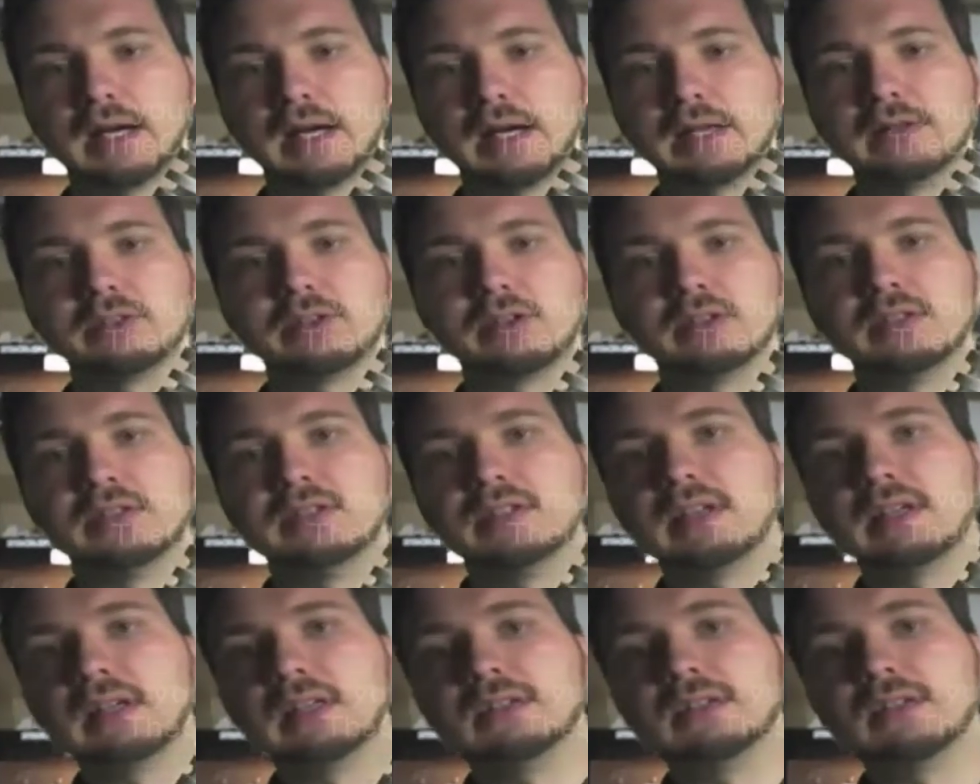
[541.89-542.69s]
As you can
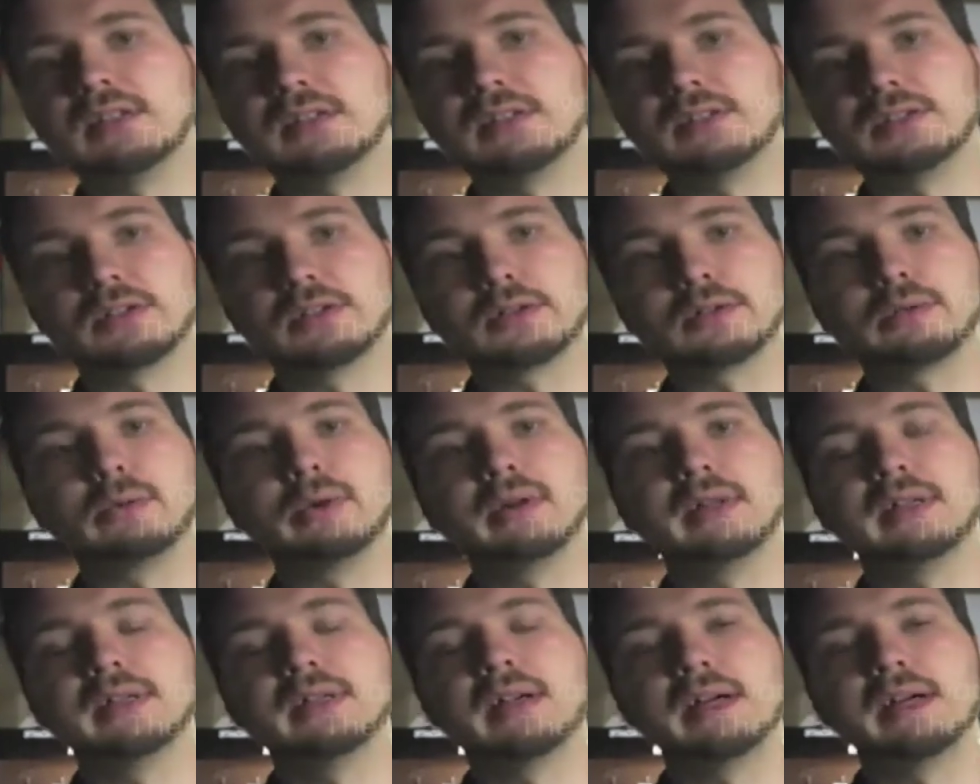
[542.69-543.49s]
see, it does look
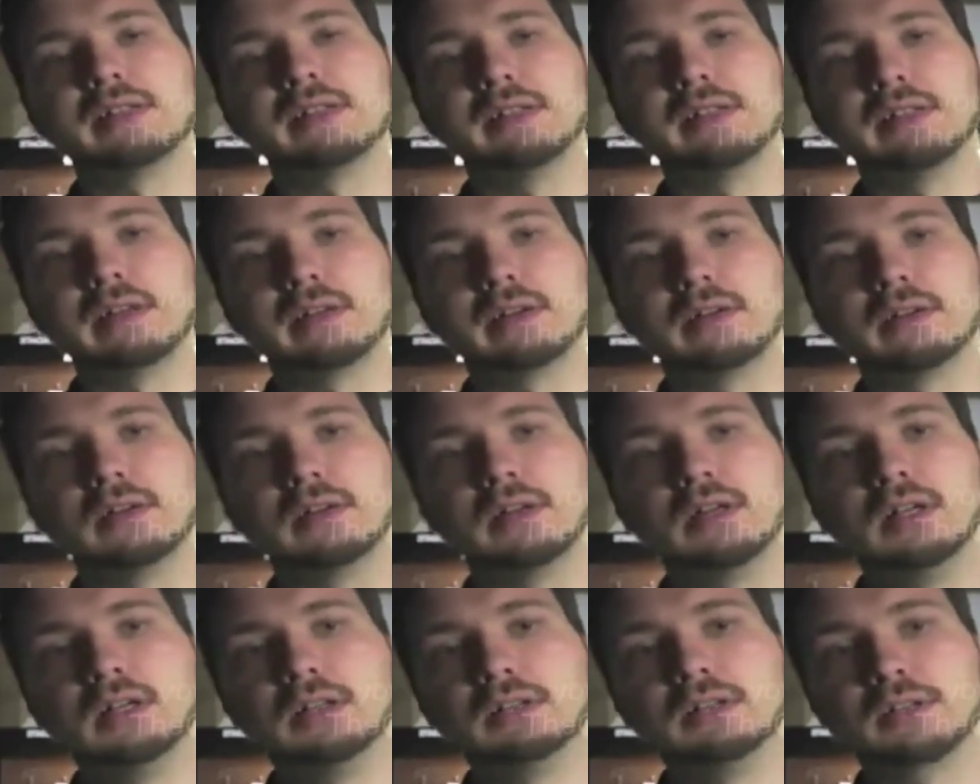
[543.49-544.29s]
really nice here.
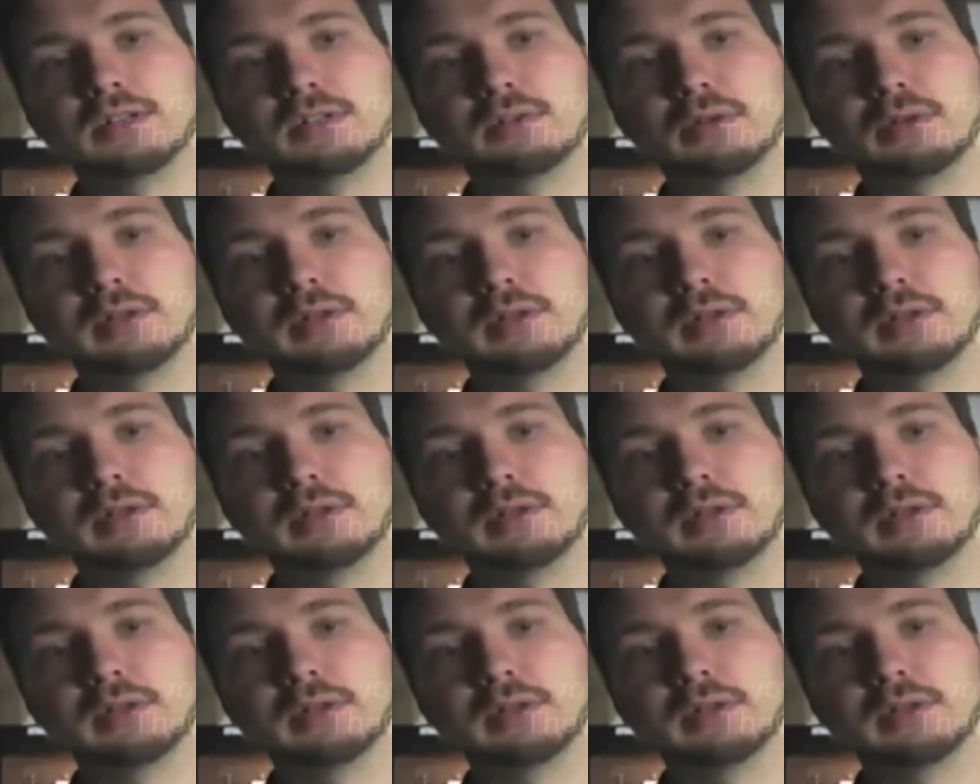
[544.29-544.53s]
Looks really